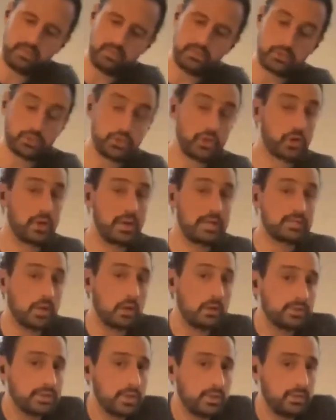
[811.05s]
The sugar has
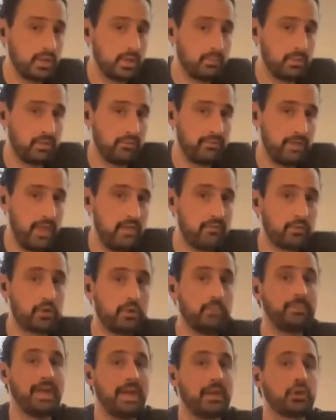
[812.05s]
also done me a
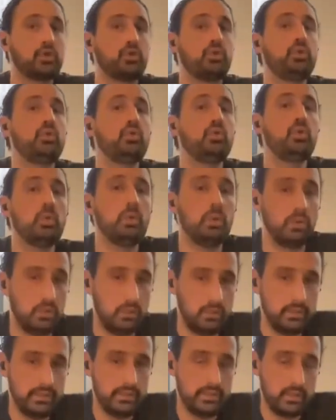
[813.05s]
favor and
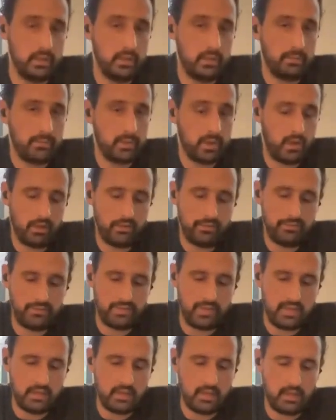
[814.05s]
cooled off
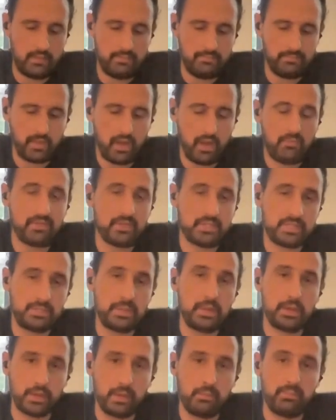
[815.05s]
the
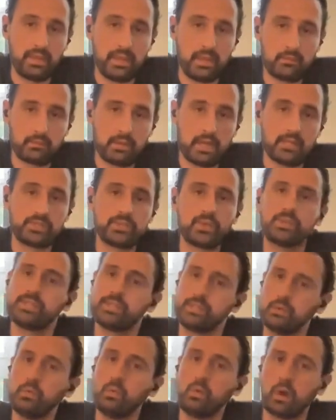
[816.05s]
spirit a bit, right? So it's
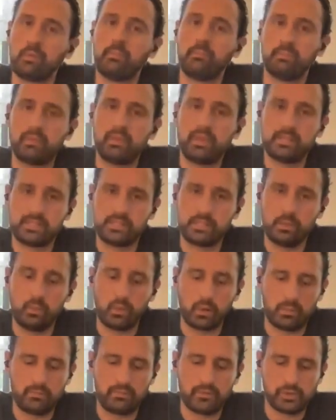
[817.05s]
still warm. It's still
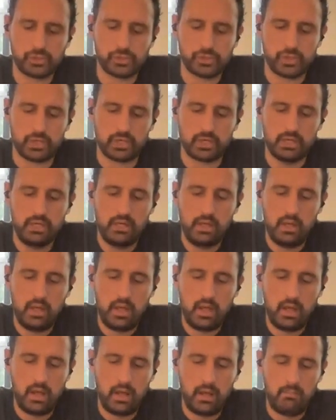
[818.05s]
warm for sure,
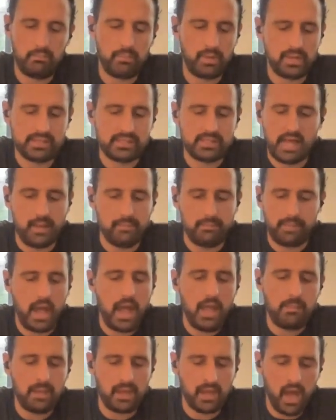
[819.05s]
but it's not
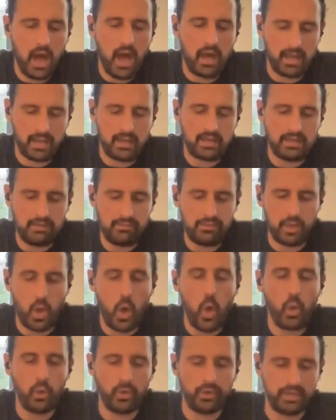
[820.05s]
piping hot. I can definitely
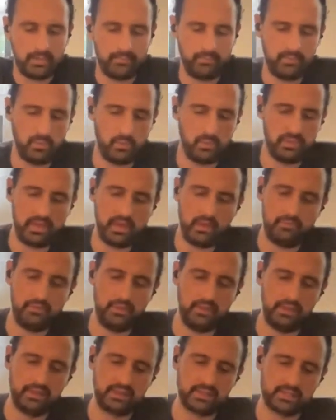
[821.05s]
hold it without
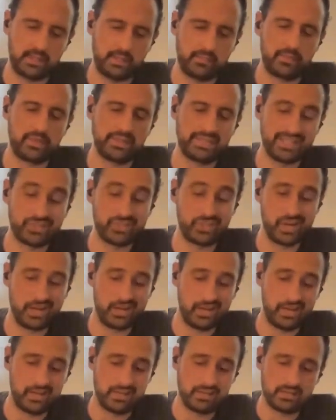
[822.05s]
feeling discomfort. It's actually
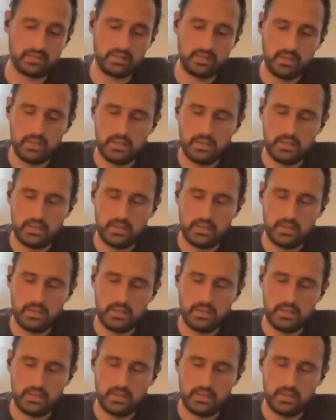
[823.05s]
kind of nice.